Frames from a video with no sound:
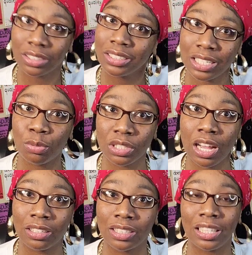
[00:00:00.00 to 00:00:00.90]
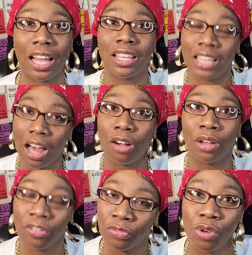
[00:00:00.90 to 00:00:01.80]
That's what y'all looking like. Y'all,
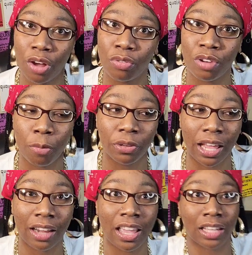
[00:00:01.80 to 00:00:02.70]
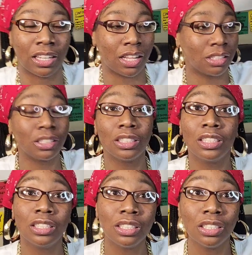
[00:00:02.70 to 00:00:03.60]
if you know, you know. Pull out a calculator.
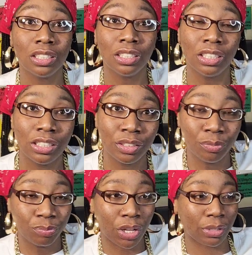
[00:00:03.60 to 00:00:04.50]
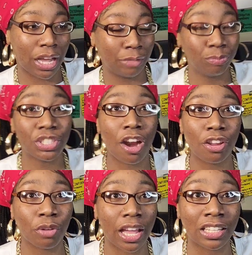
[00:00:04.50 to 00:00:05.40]
Okay? Turn
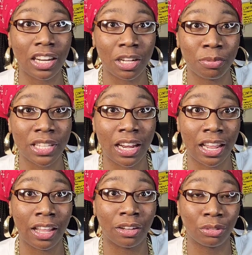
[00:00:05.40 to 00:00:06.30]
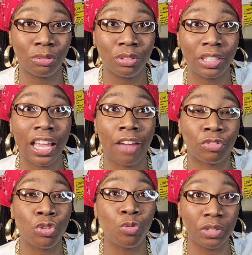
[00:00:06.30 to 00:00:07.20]
your calculator upside down
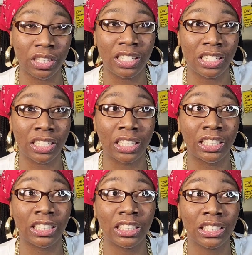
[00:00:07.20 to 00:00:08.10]
after you put in